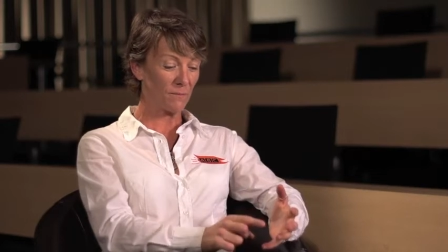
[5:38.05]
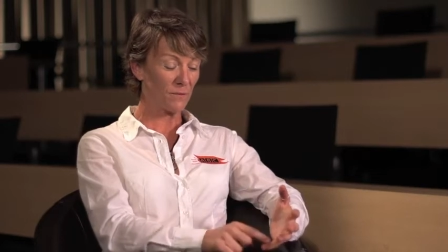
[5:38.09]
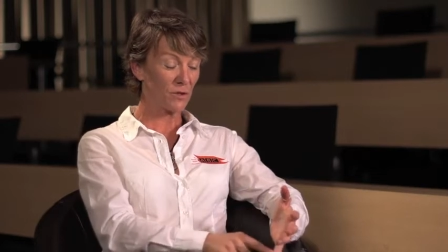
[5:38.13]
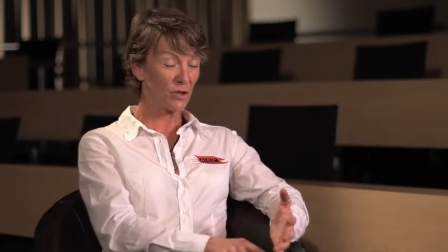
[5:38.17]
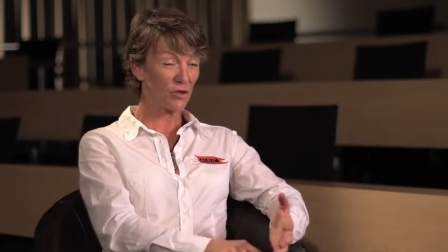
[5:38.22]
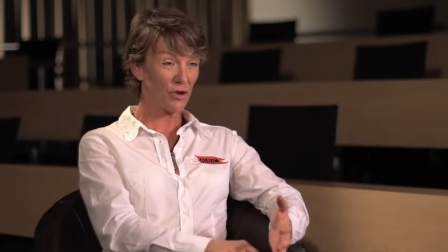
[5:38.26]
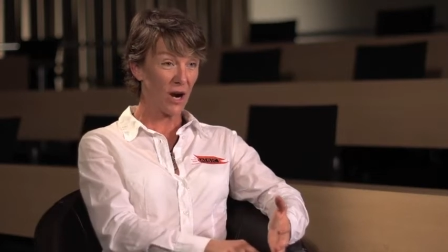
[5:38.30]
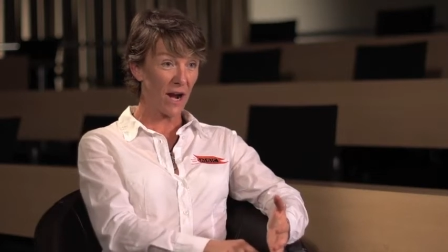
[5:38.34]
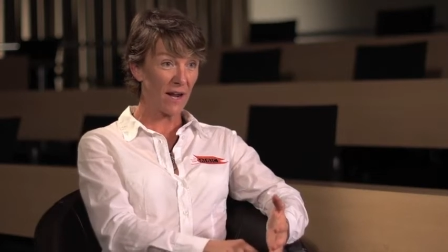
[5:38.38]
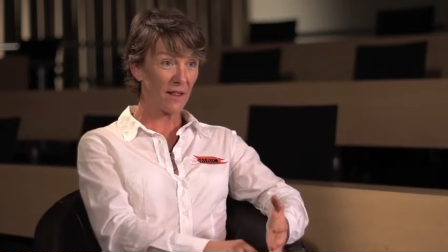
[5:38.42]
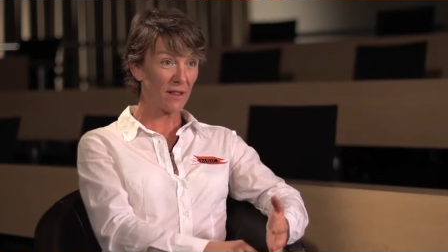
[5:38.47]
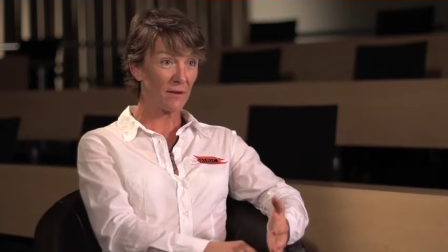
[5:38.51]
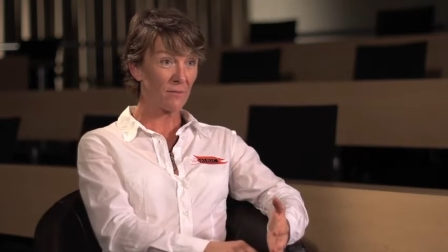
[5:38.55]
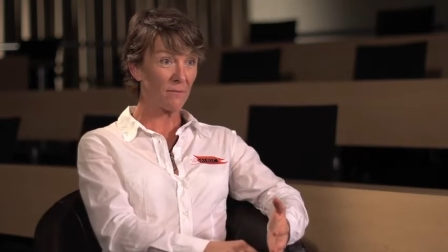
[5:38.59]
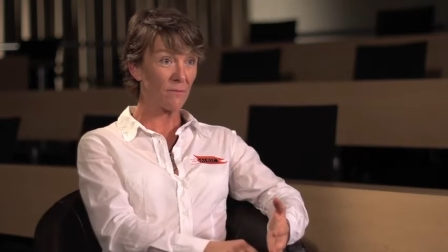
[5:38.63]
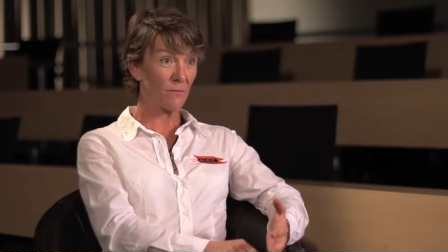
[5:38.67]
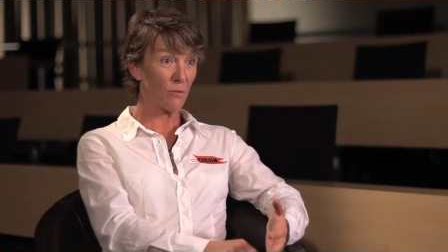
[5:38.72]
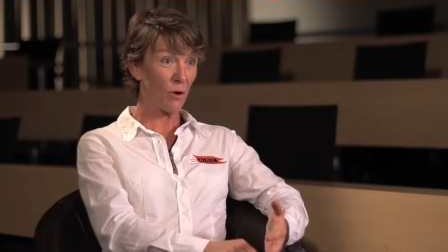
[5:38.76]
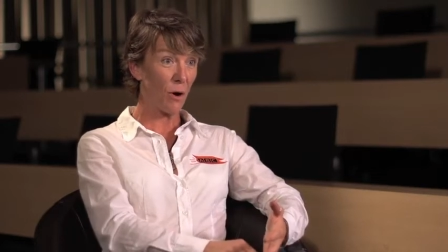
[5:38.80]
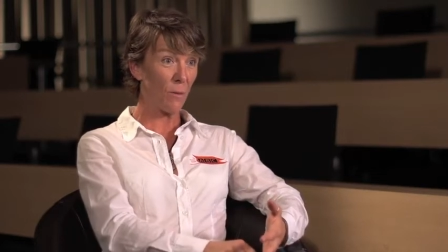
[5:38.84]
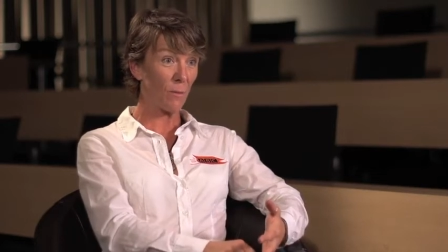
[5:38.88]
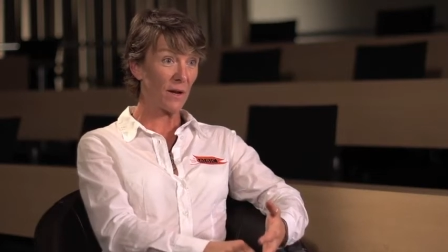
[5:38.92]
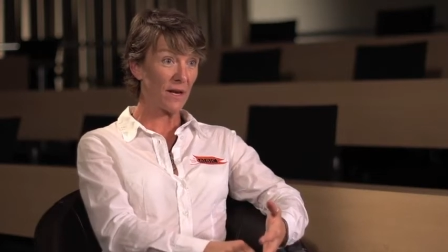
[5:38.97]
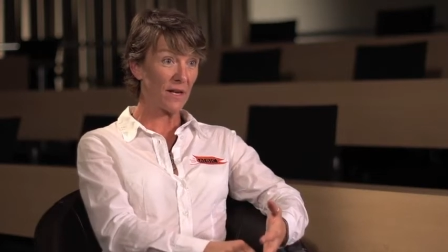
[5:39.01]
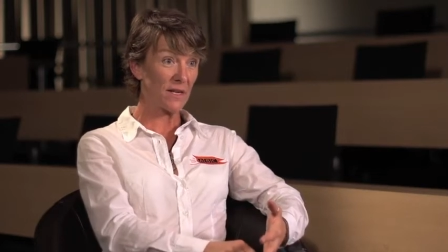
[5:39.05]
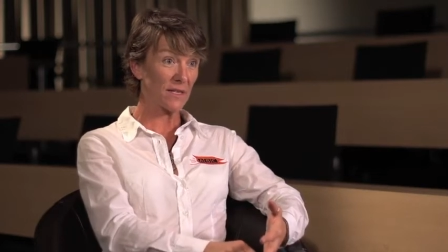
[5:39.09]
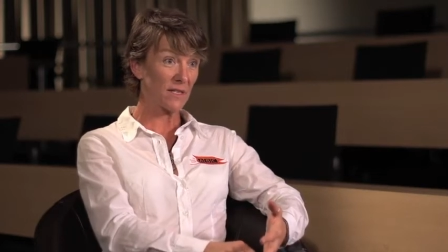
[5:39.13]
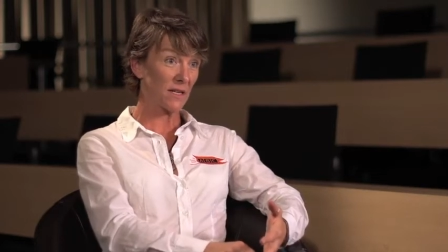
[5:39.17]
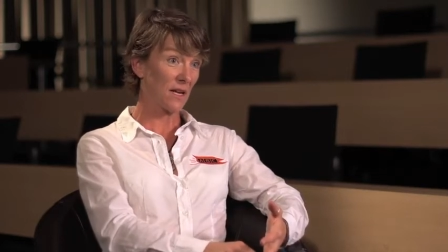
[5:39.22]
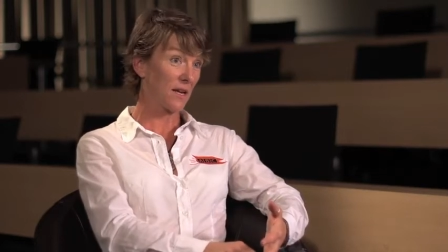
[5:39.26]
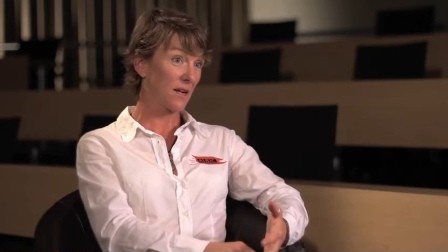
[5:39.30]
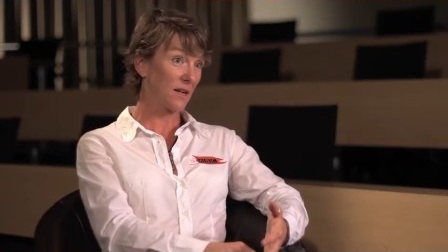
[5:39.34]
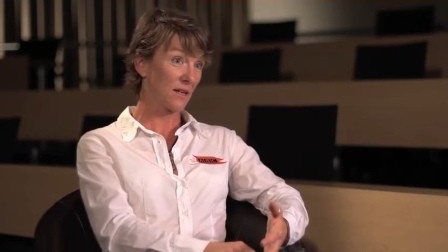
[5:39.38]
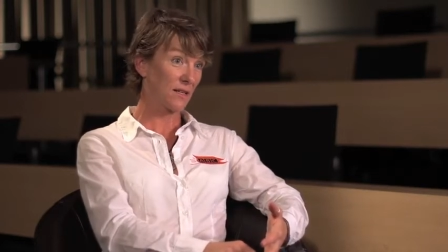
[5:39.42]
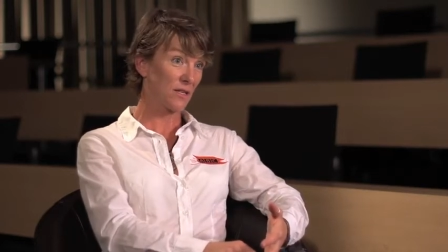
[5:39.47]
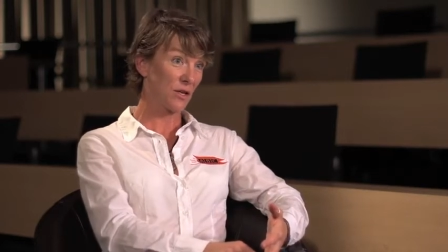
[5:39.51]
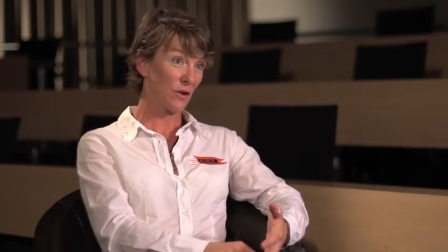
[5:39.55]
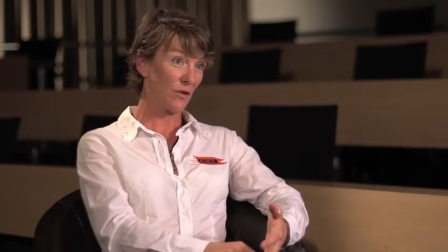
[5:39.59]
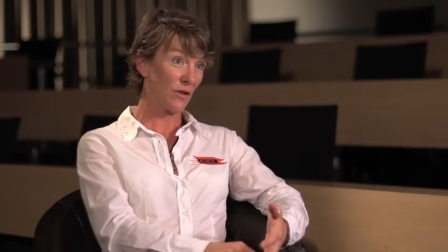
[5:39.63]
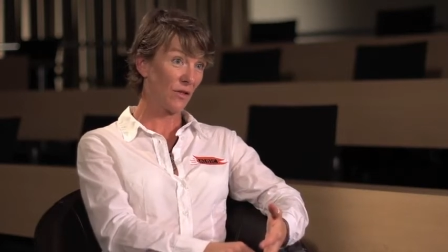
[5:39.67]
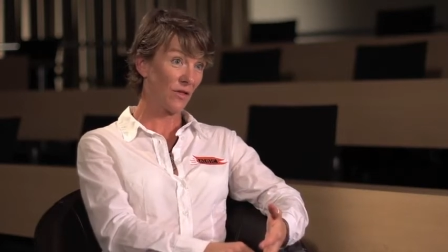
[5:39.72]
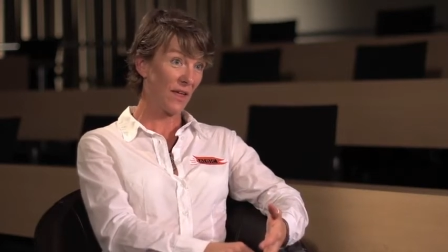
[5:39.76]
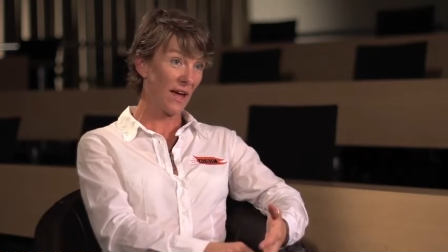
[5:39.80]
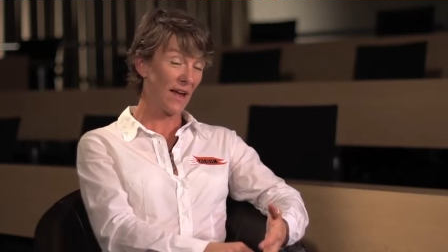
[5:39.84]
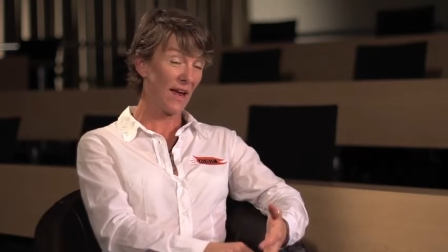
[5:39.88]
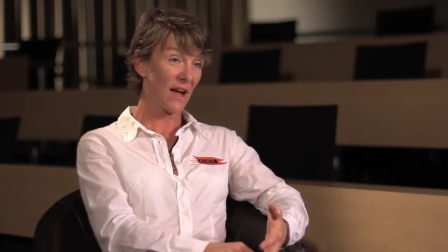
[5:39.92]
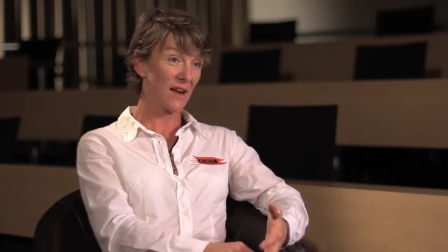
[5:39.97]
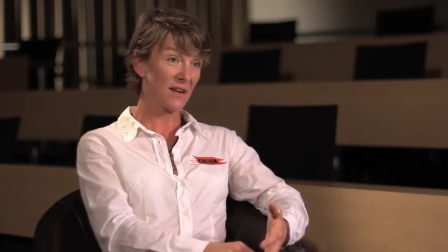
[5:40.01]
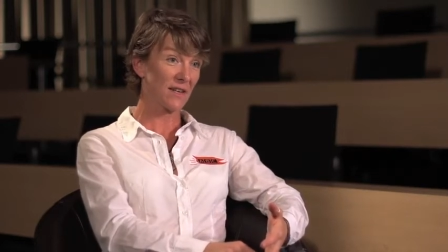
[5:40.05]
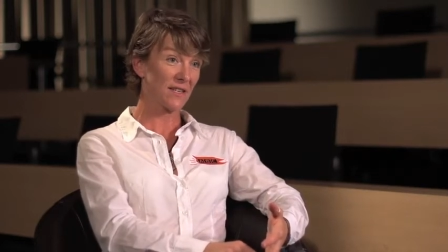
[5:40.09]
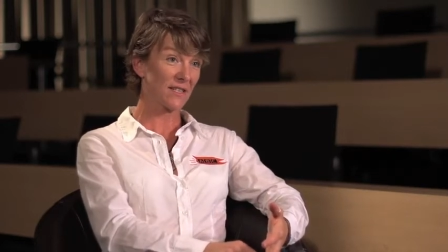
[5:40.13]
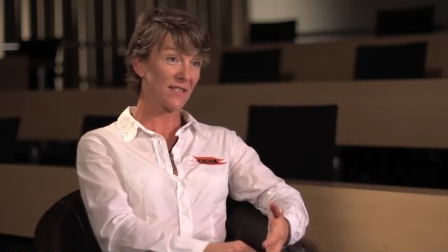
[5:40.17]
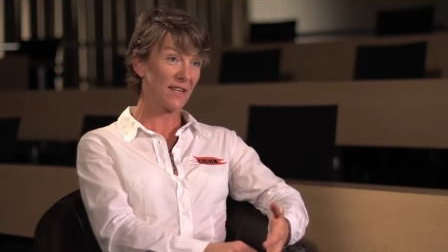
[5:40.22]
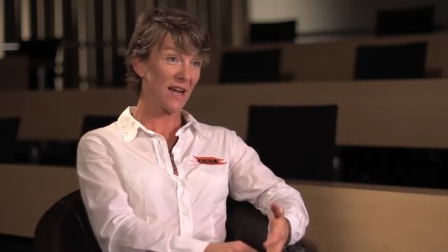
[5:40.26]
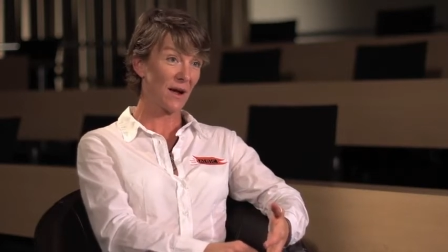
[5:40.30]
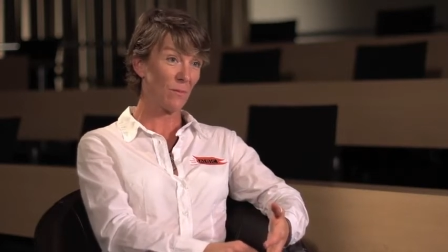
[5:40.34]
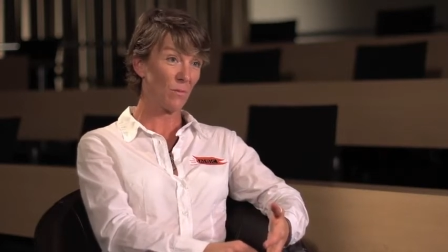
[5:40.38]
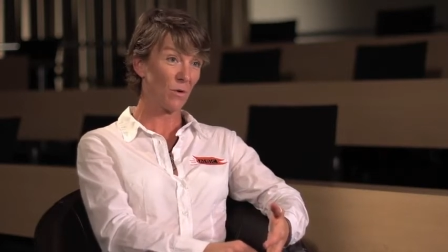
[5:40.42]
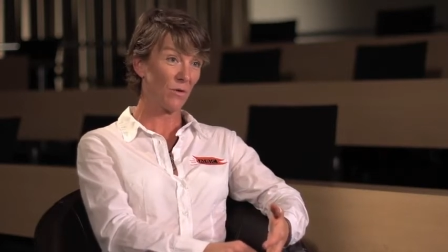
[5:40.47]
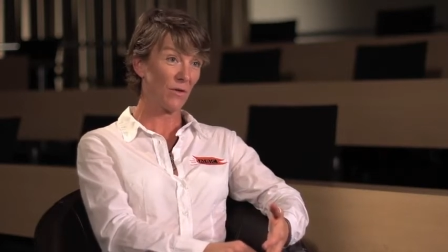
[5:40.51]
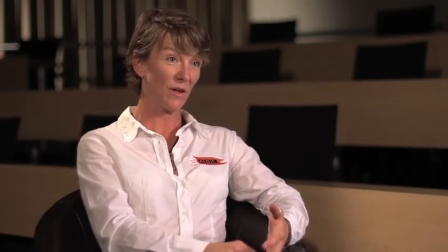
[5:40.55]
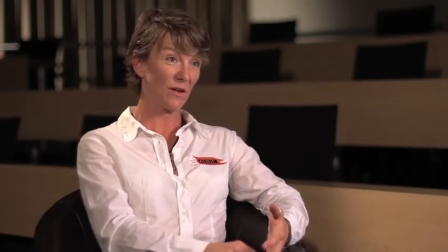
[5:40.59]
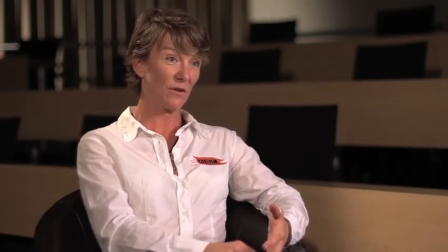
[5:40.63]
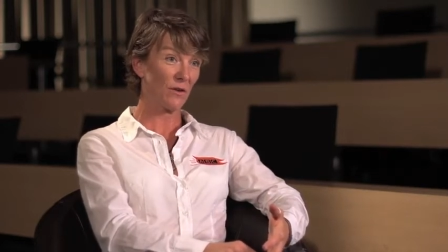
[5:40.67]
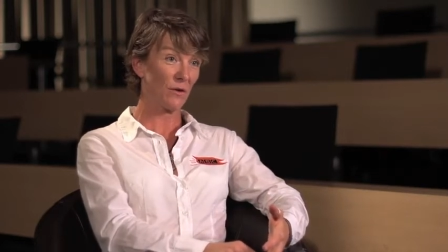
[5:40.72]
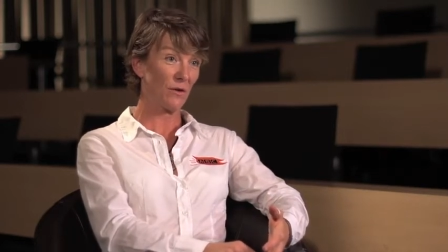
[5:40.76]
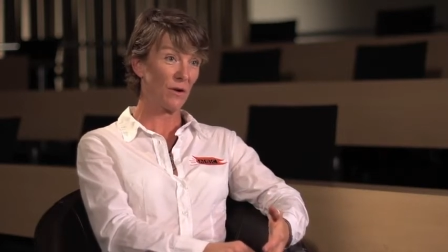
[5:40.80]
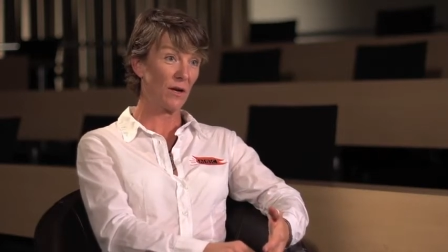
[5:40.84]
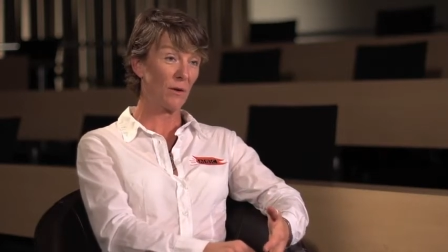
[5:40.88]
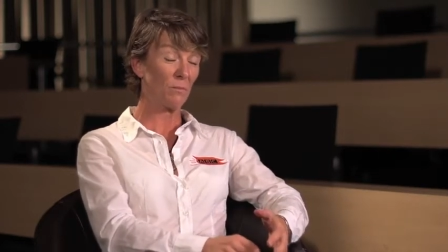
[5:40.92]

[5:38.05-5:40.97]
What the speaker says: train them properly so that they understand what they're doing.